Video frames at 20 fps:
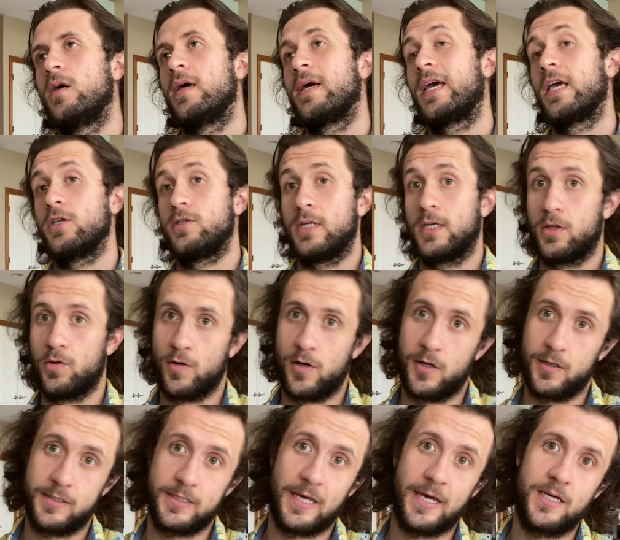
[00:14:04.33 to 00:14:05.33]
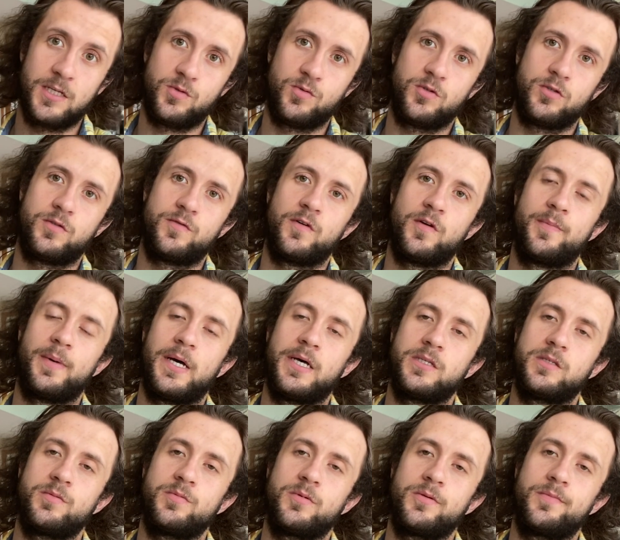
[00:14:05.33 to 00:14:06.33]
in case you get the wrong size, which is very
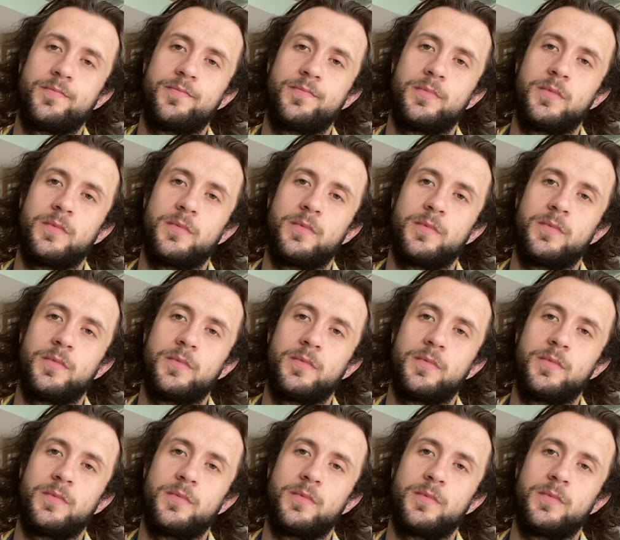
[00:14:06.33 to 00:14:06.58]
possible,